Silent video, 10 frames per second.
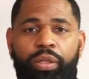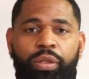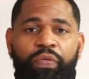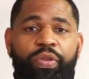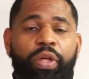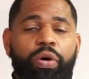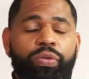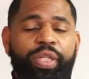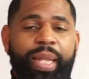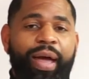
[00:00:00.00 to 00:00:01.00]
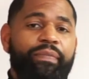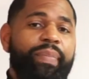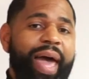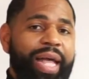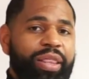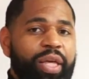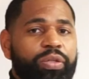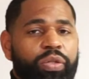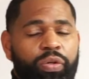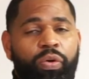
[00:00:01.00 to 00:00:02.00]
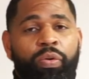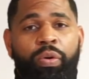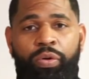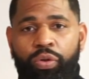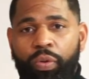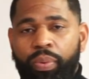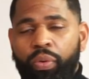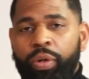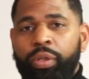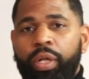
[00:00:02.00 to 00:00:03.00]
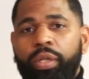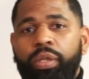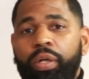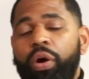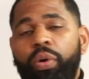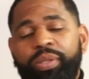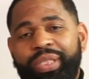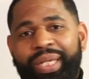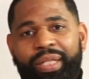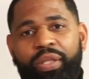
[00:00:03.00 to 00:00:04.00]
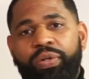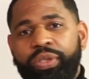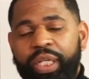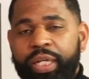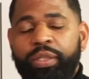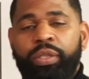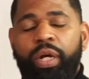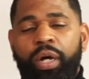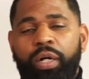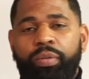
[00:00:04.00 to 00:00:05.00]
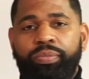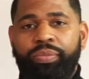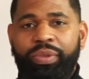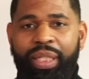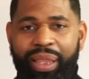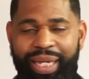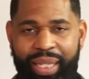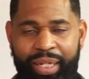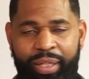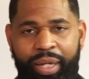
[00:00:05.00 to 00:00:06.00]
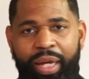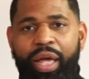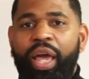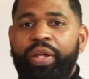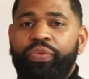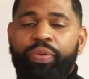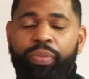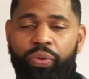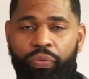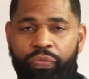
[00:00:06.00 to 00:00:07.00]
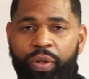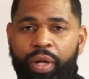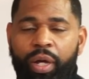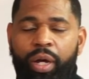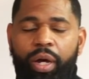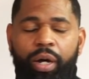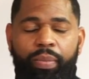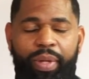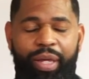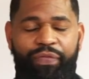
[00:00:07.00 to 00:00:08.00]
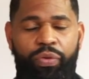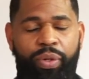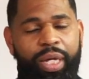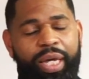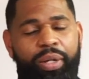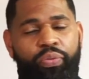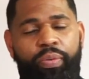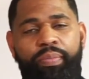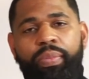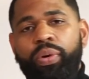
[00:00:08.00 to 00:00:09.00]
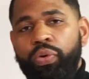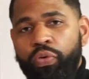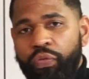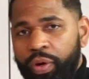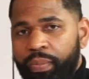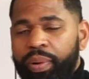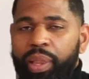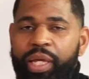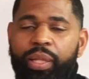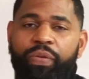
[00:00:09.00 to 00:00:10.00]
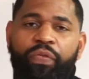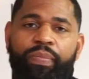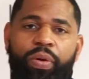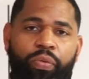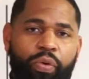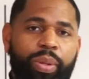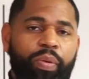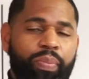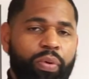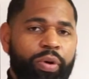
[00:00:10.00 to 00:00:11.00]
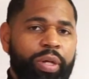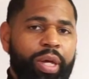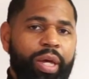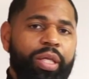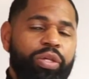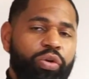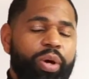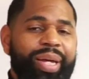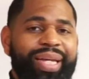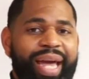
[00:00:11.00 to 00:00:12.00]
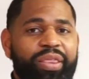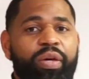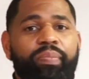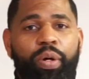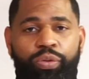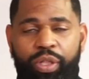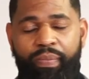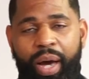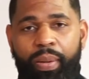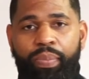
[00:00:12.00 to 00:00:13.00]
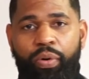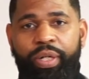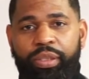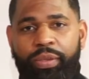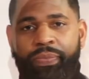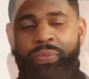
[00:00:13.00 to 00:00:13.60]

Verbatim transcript: So, for those that have bad things on your on your report, the goal is to get those things um, deleted and removed. Um, if you can get it removed completely from your credit report, you're going to gain the most amount of points.